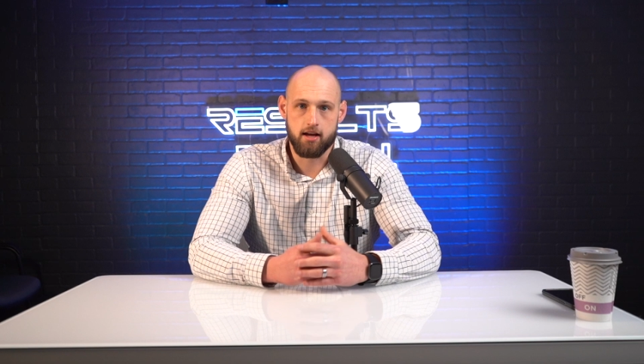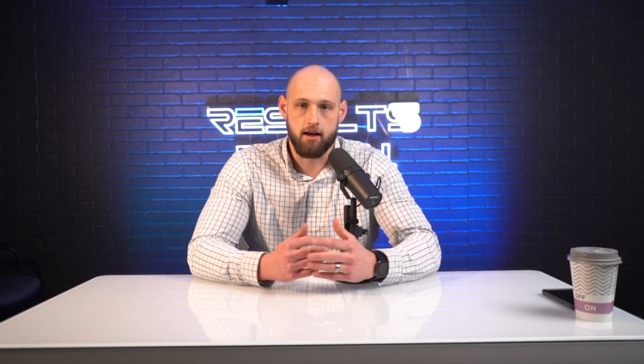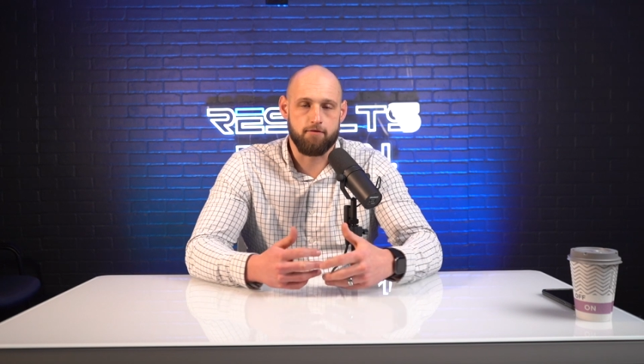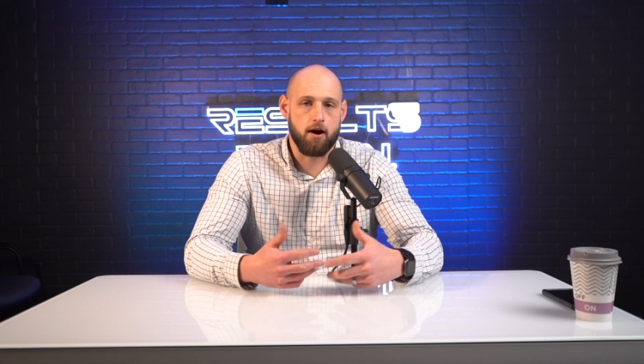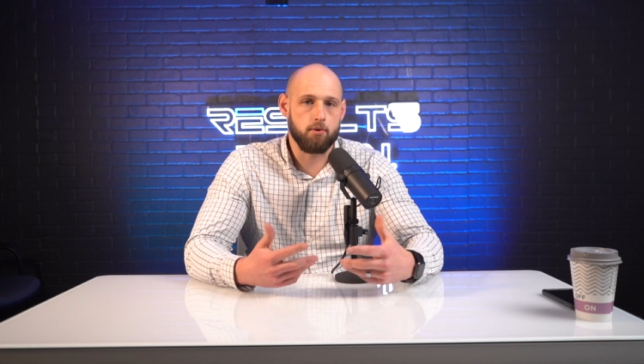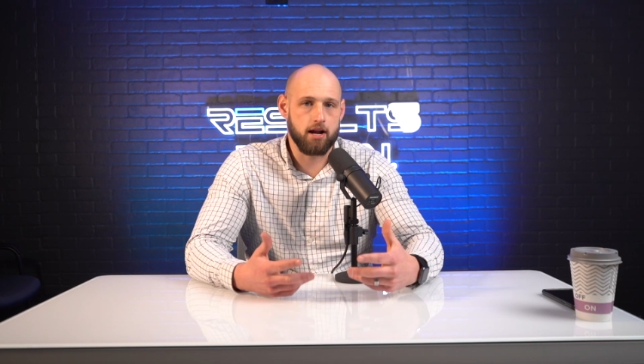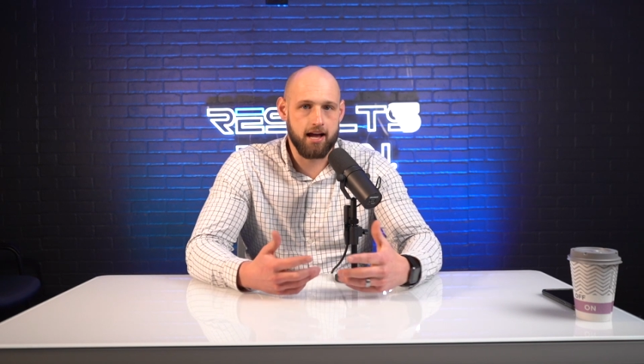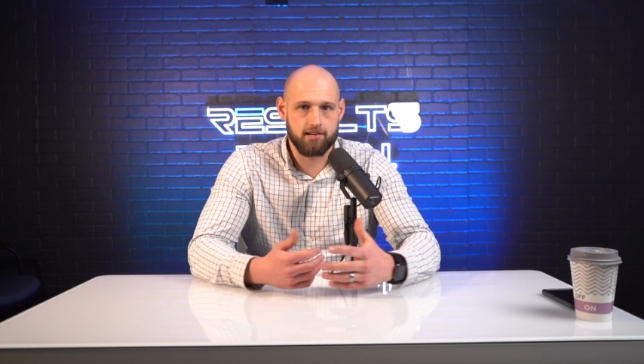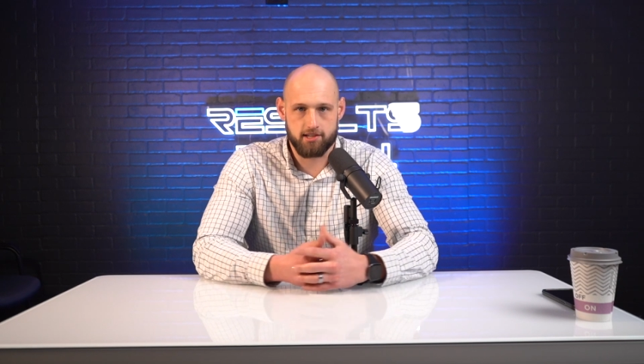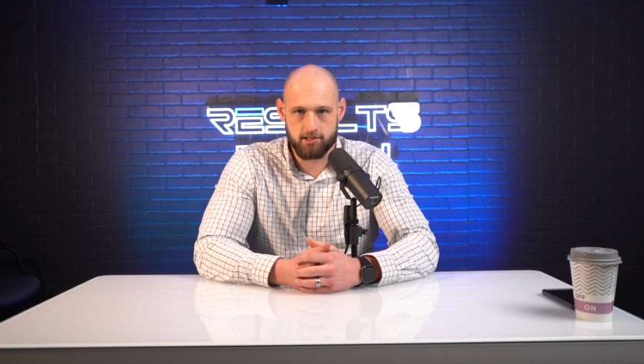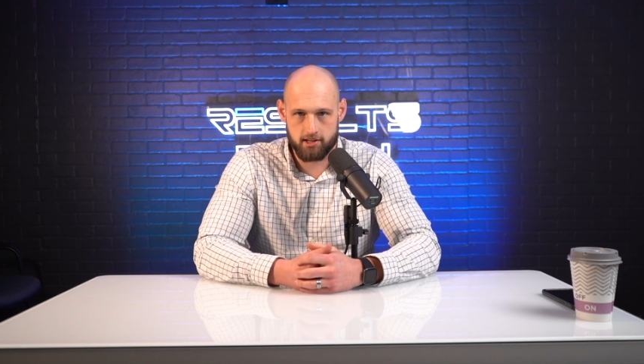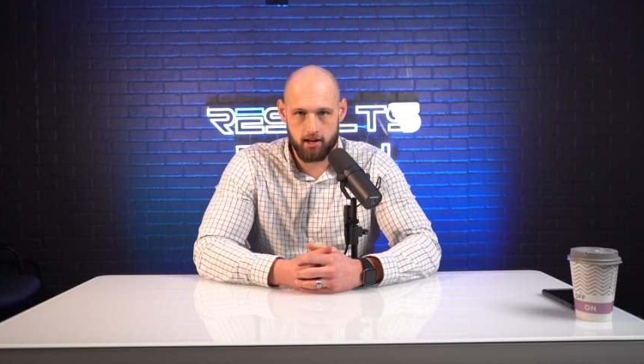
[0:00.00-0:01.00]
If I were to
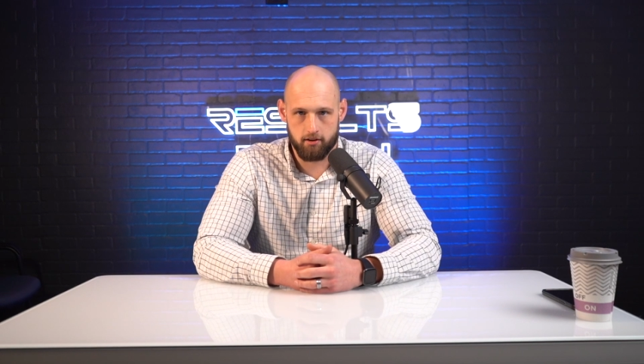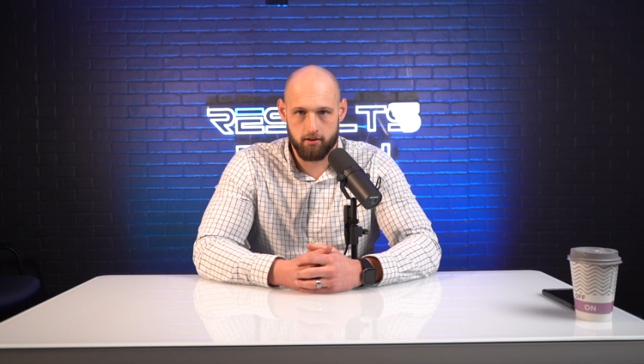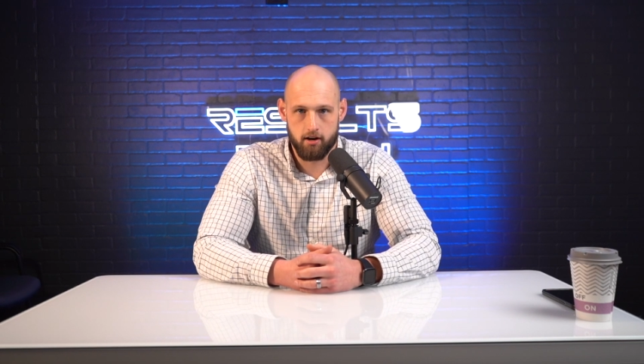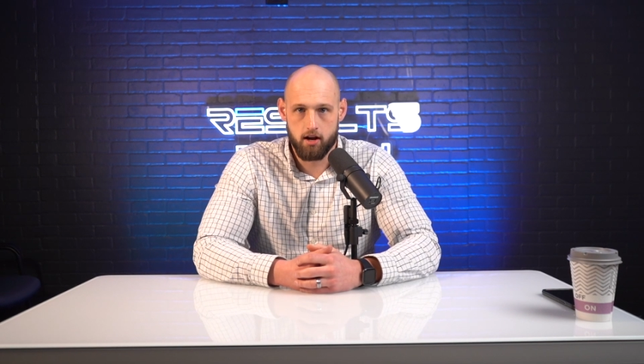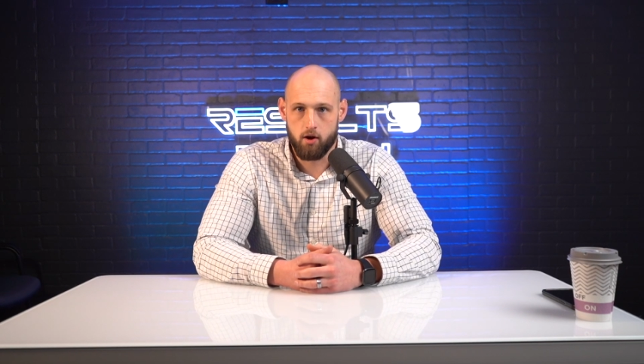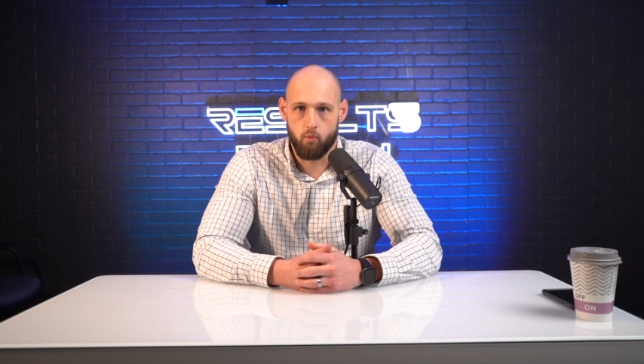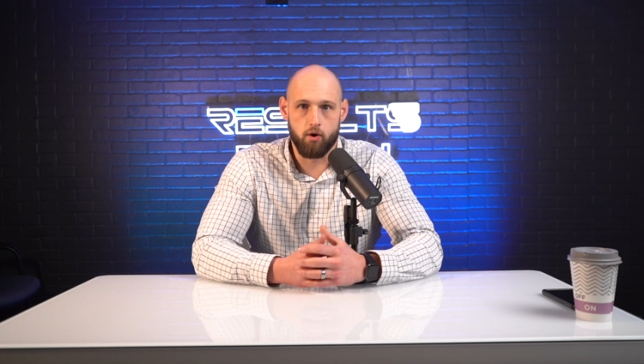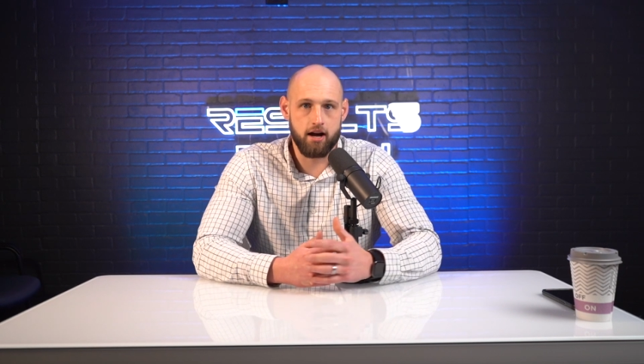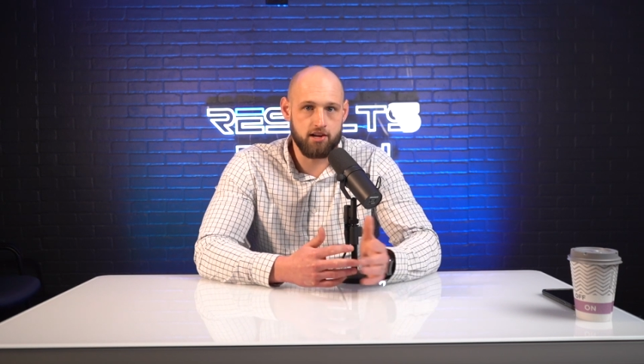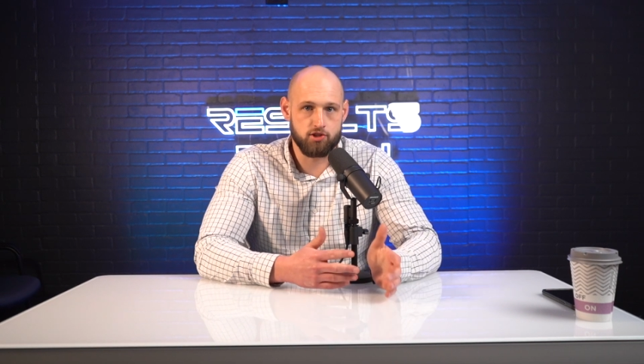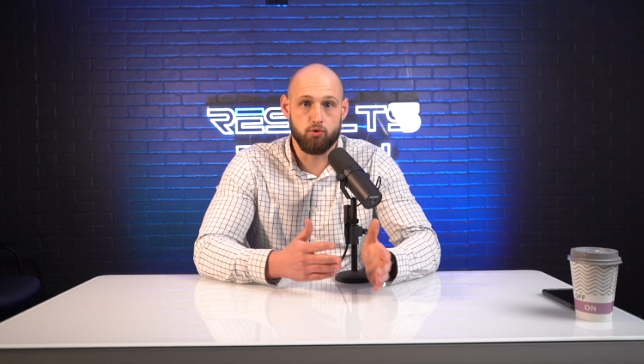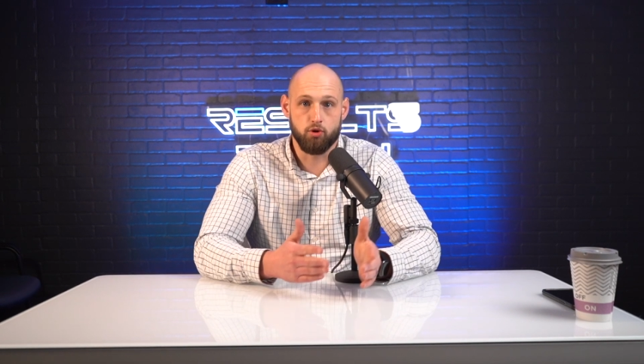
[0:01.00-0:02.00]
ask a seller, what
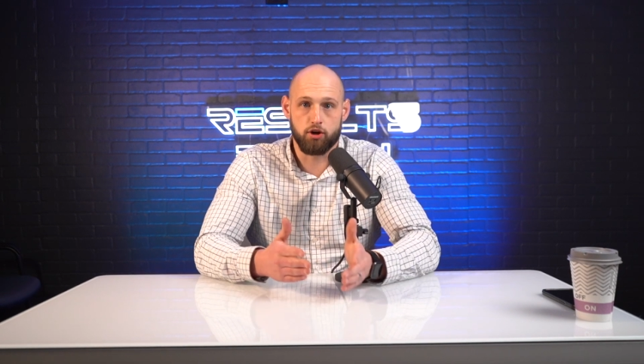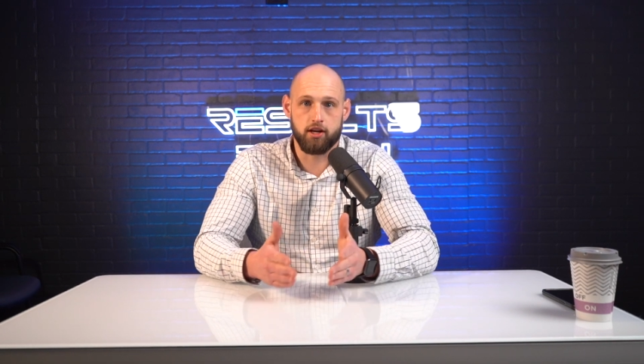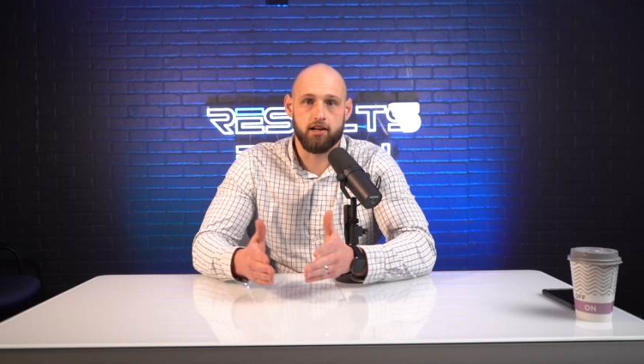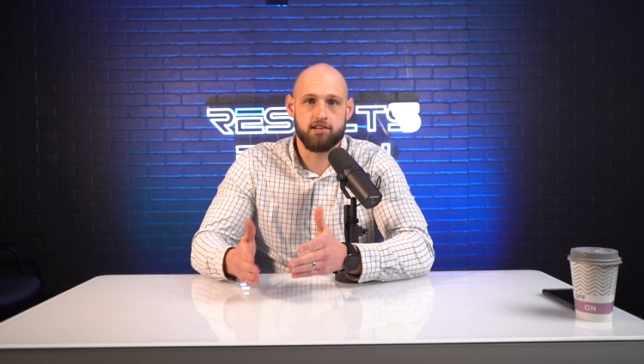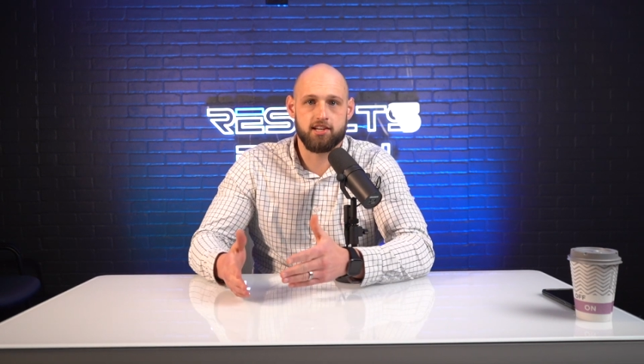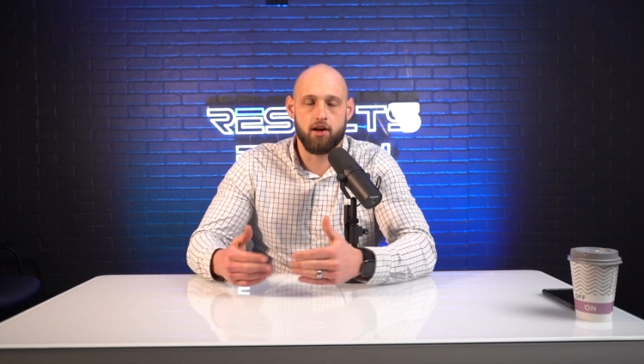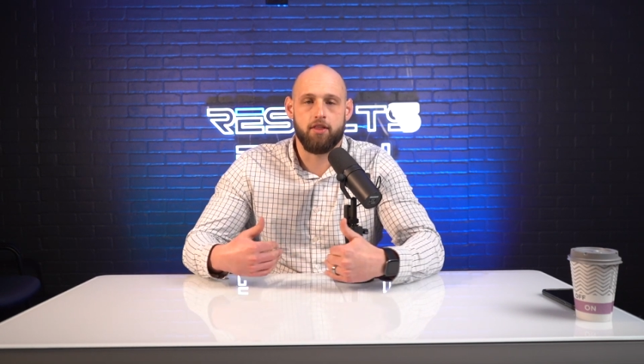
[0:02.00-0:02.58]
has you looking to sell?